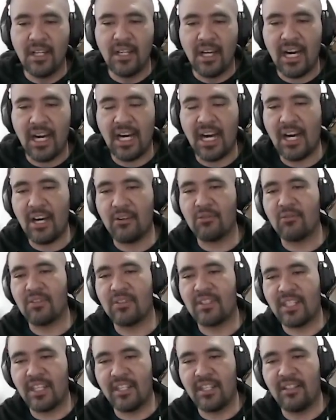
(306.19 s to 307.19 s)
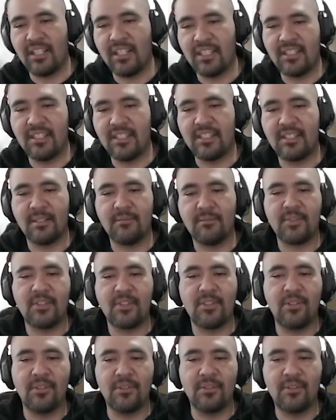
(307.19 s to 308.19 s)
how to scale a system.
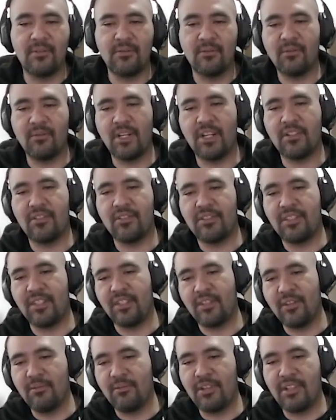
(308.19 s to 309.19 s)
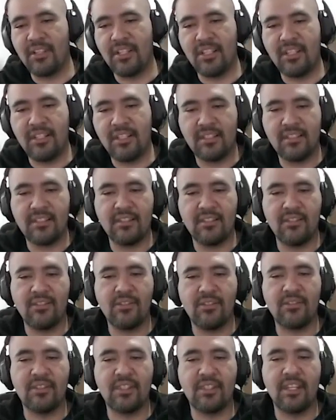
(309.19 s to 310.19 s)
So we are using Kubernetes,
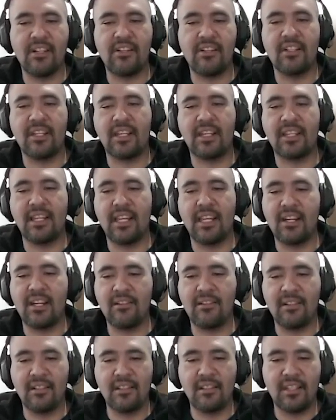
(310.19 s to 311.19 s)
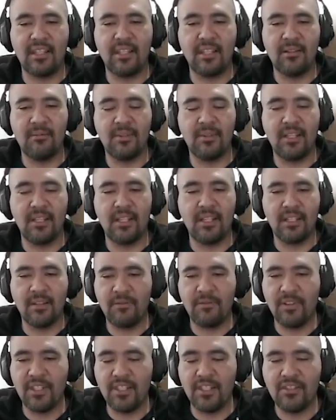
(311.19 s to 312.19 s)
use their declarative
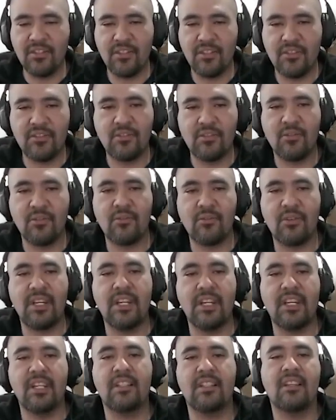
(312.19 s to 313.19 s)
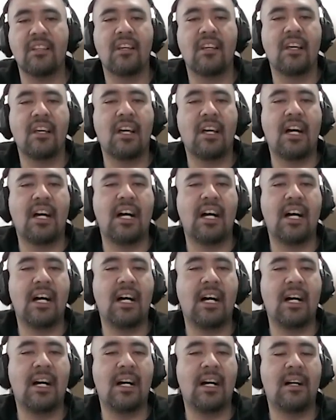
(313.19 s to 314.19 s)
definitions to create
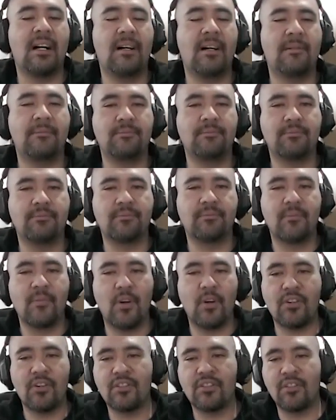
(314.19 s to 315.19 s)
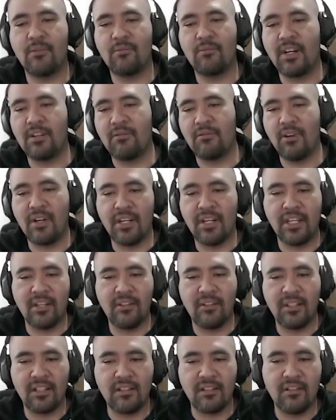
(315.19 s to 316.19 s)
our software running
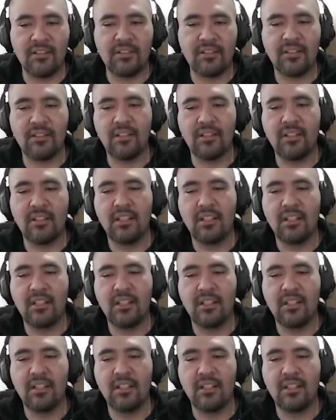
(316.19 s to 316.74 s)
on the cluster.